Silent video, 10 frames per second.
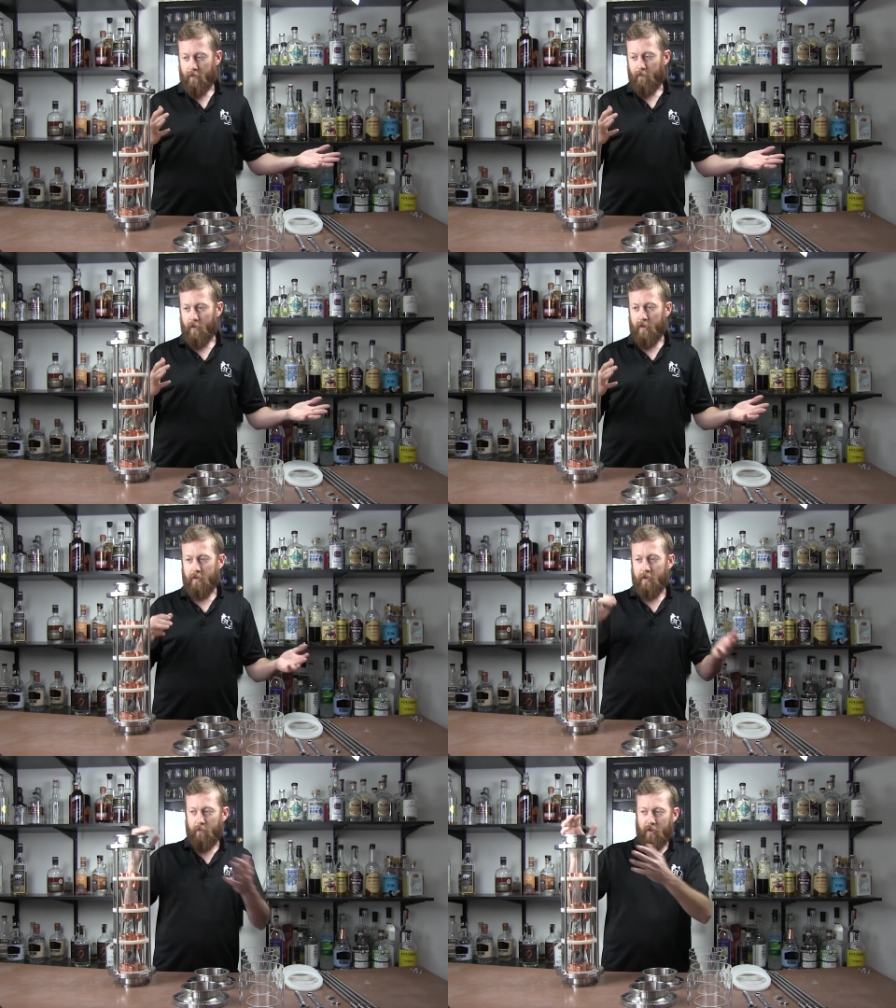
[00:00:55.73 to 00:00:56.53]
For
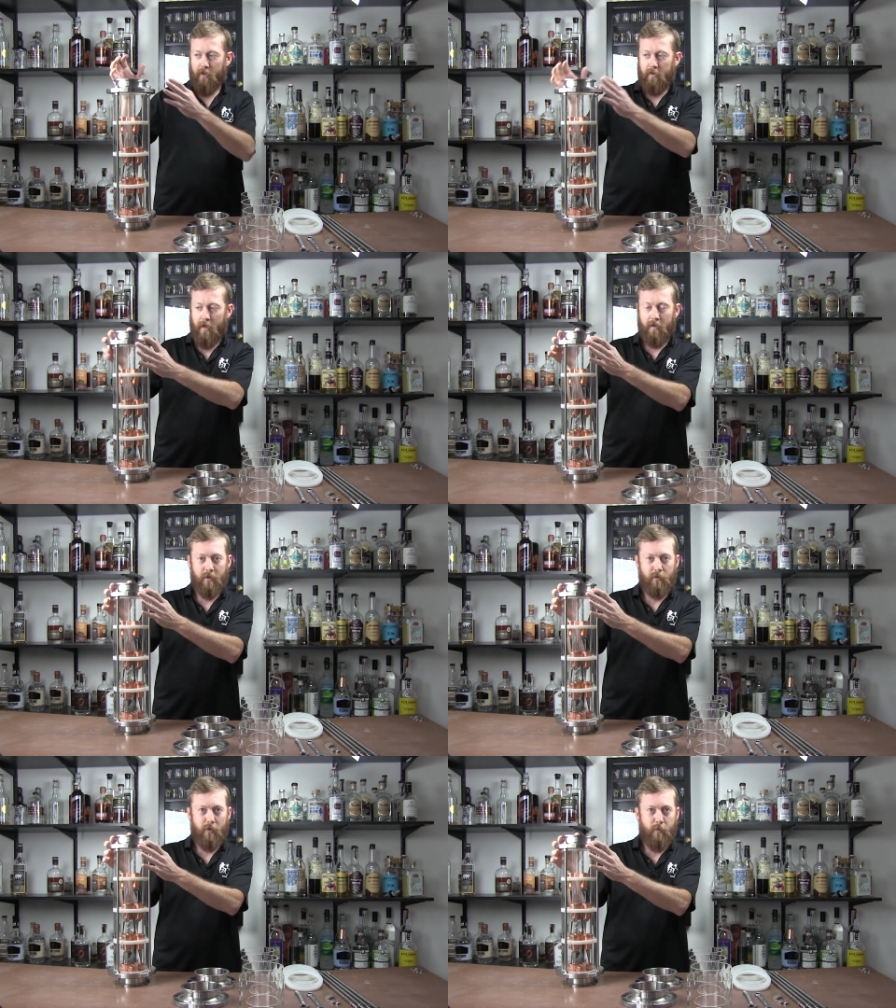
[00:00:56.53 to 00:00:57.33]
easy, I'm going to take
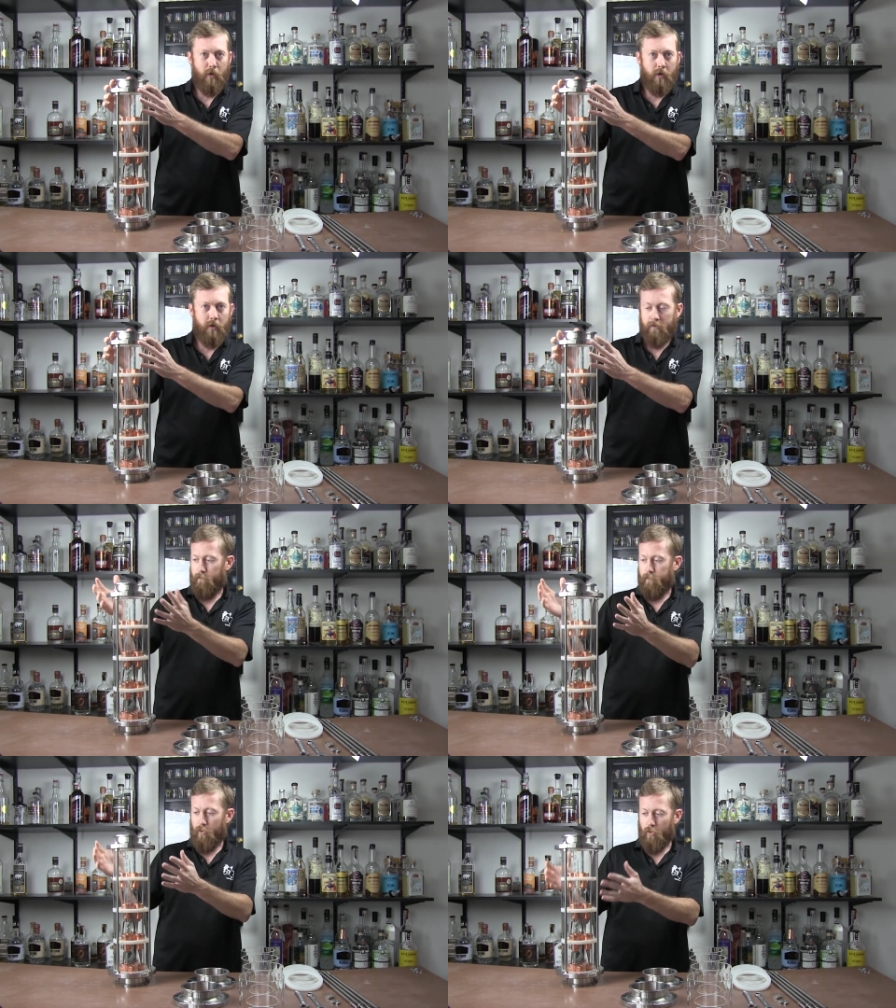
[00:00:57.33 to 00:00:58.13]
this one apart
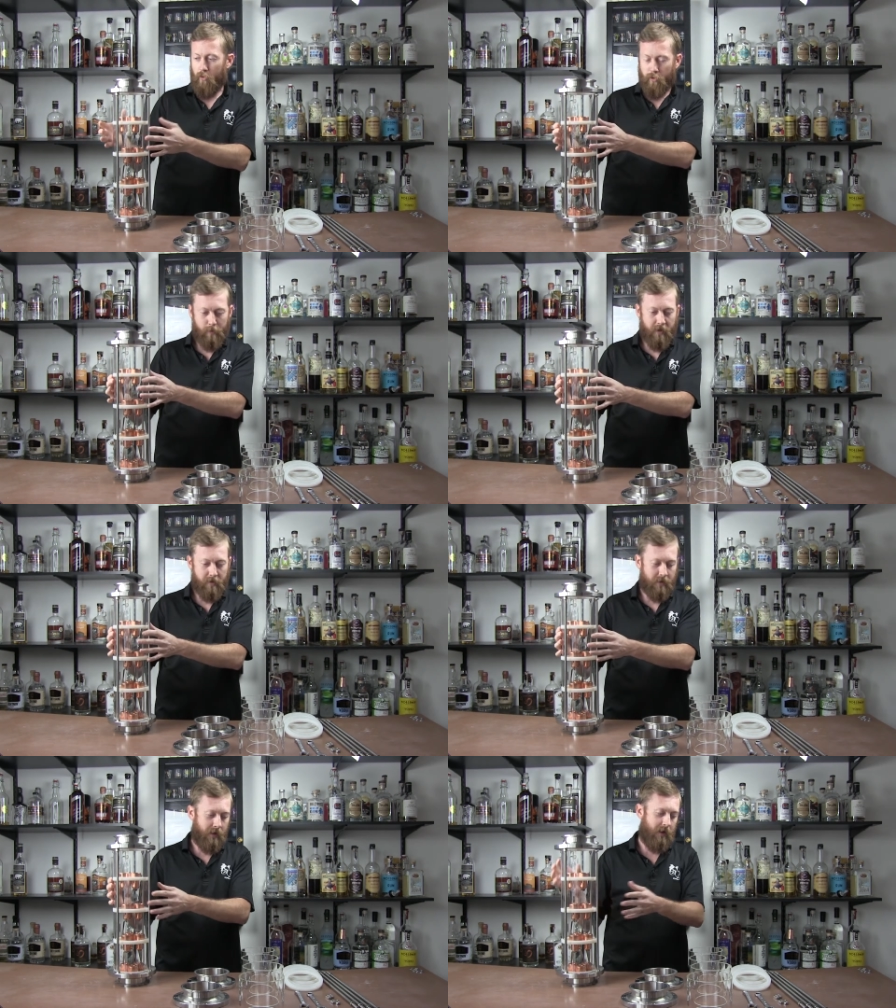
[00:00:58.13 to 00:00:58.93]
pull the
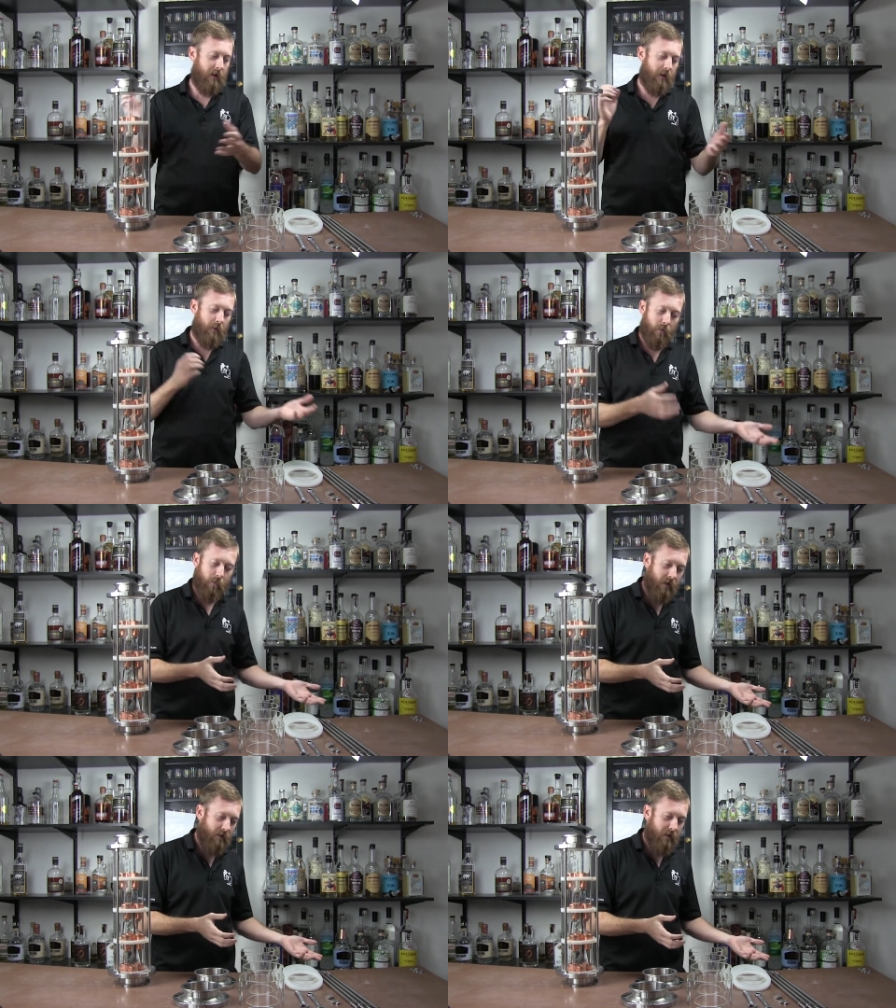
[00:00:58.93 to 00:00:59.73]
plates out of here, we'll
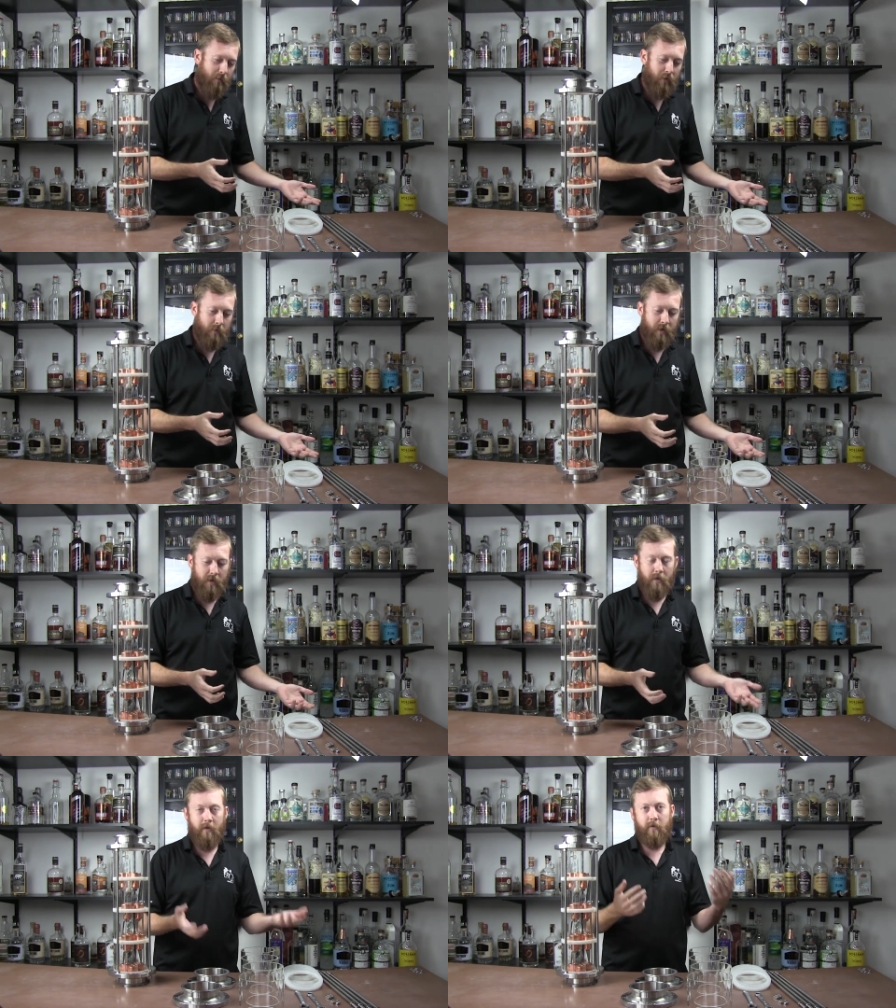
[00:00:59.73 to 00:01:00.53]
reassemble them in
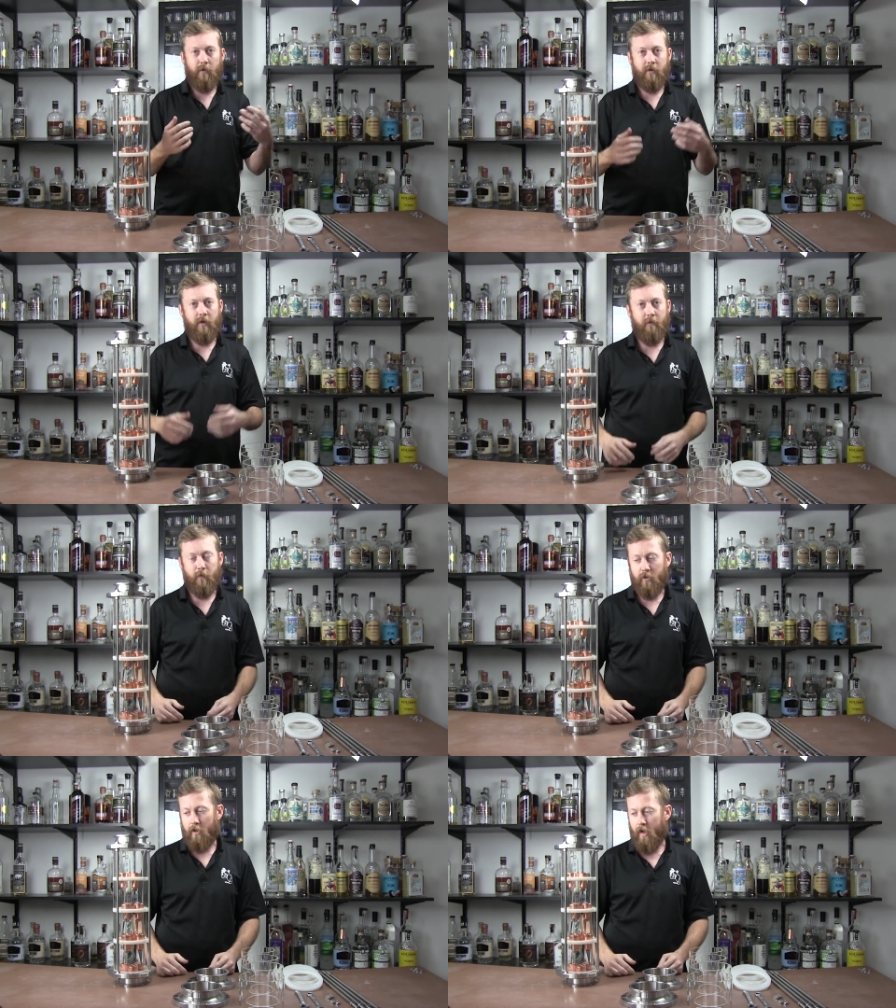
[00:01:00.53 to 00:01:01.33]
here as we're starting
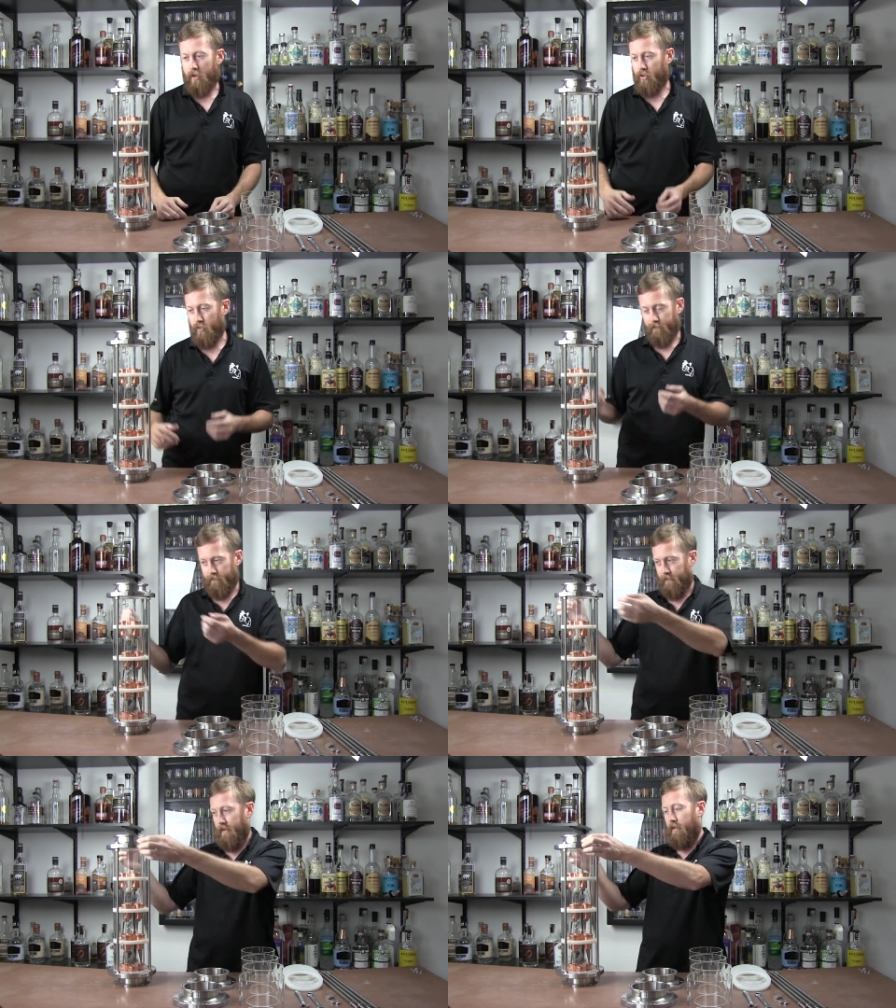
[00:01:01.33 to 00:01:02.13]
from scratch.
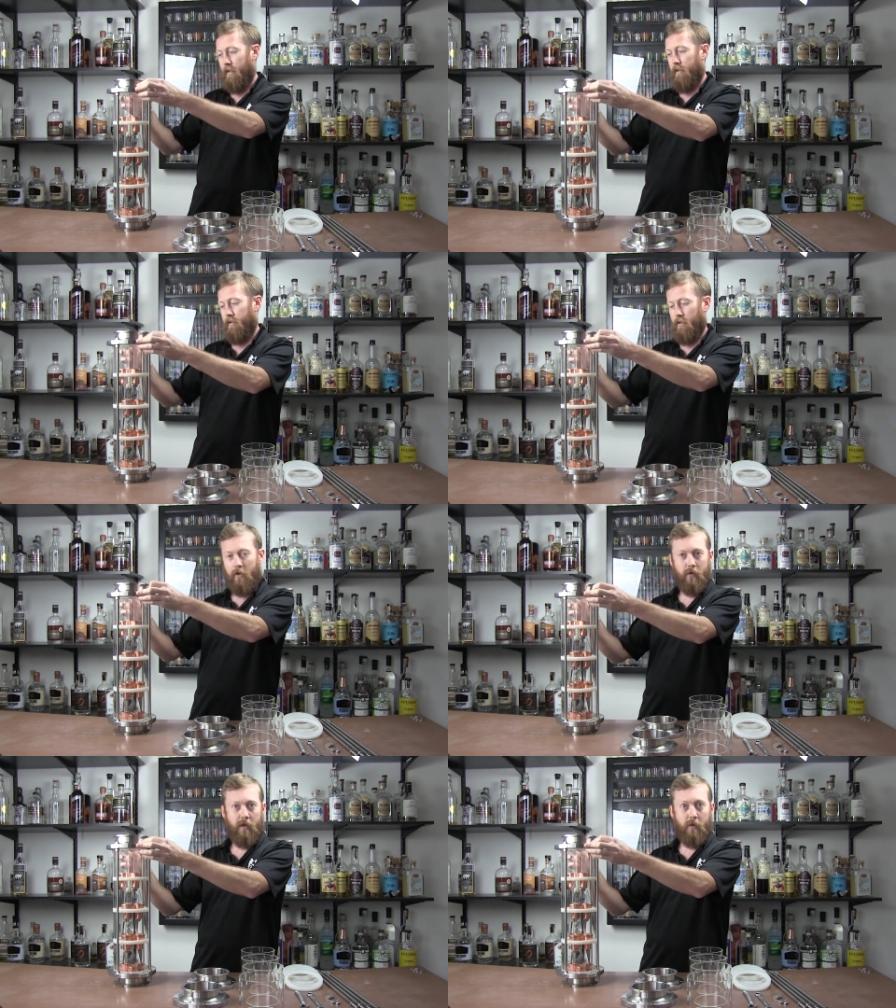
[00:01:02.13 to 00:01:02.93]

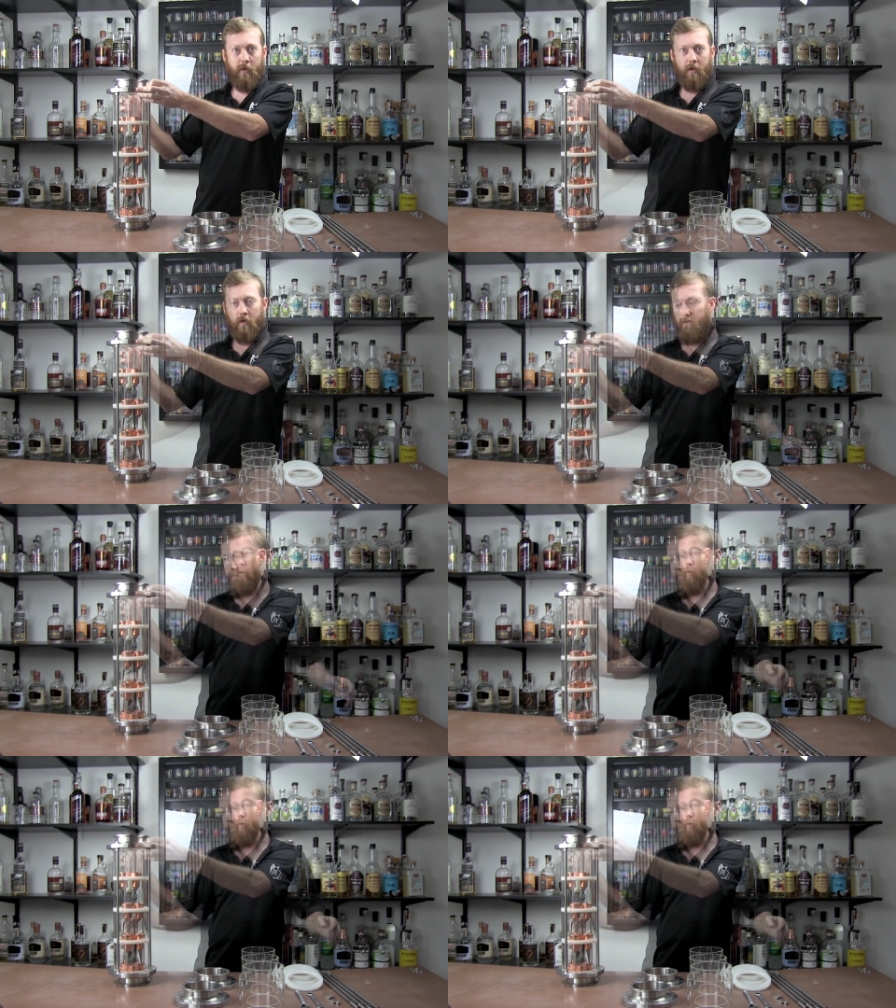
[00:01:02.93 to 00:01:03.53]
So here we go.